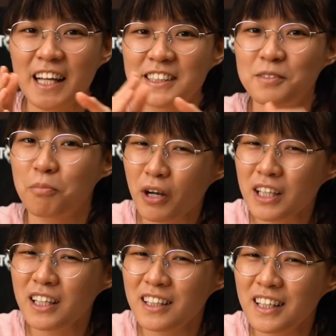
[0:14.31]
and
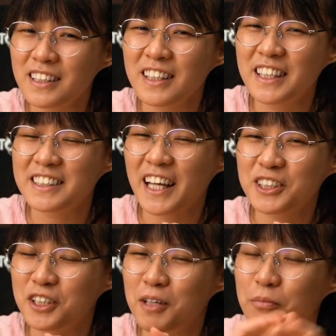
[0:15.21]
spoiler alert, it's
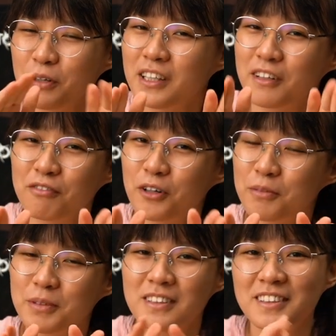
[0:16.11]
actually pretty
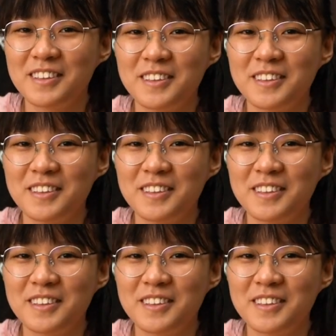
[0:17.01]
affordable.